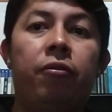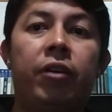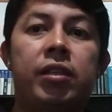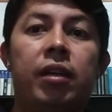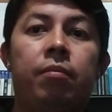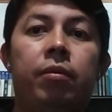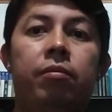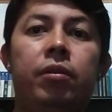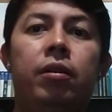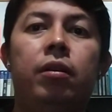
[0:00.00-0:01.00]
For example,
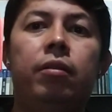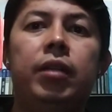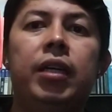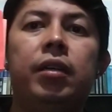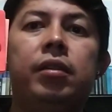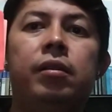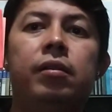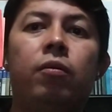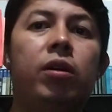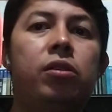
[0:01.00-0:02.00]
do you know that is,
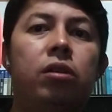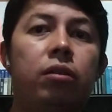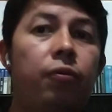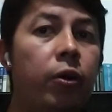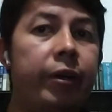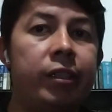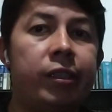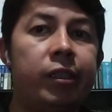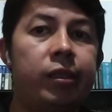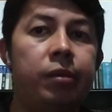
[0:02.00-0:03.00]
what sort of word is
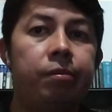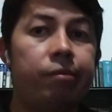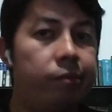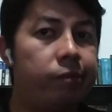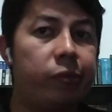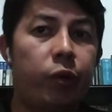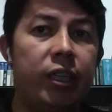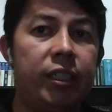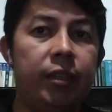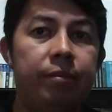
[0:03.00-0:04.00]
this? What
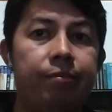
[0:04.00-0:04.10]
is it?